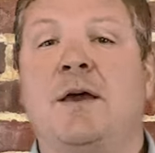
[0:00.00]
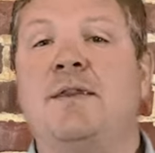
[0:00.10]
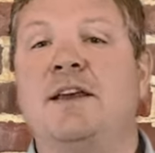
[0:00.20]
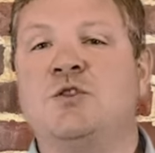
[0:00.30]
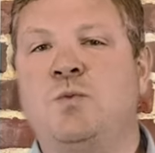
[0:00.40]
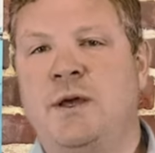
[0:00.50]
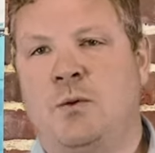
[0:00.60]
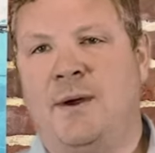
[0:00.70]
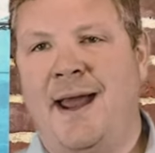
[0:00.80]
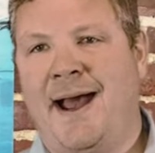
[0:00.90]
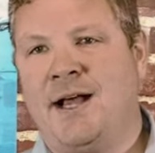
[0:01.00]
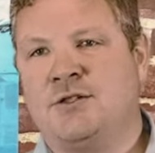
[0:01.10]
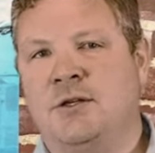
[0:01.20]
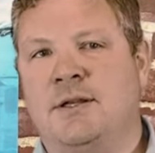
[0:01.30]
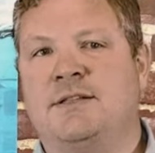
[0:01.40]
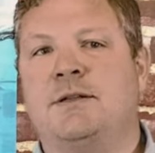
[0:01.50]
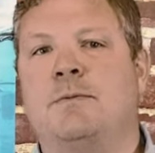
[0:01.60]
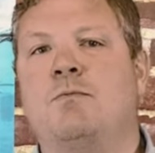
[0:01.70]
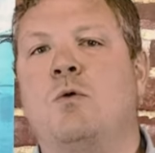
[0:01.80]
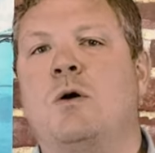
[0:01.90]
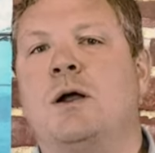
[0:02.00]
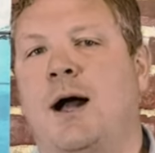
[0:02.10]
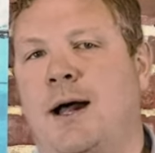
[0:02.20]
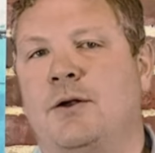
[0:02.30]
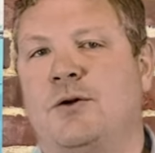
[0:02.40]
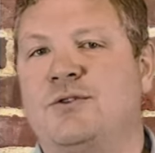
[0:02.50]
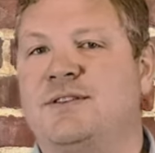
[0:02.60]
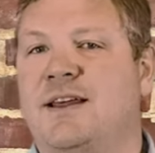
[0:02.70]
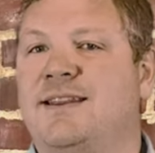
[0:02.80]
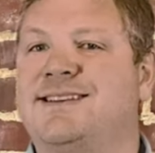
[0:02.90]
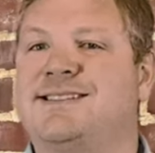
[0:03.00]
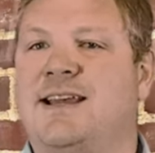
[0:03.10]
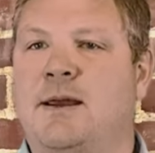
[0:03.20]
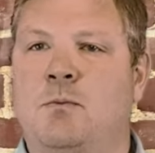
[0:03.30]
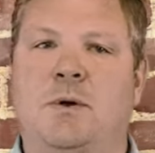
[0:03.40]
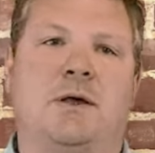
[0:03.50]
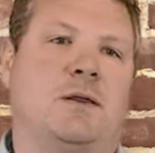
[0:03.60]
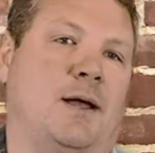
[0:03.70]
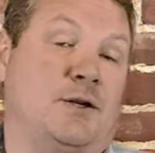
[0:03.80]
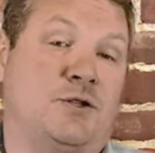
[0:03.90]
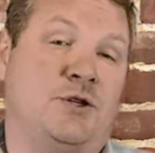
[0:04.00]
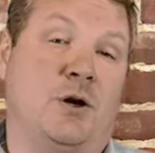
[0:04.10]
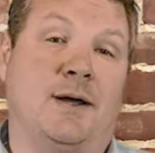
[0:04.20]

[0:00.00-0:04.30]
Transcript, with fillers: And this week, we actually listed more condos than the same week last year.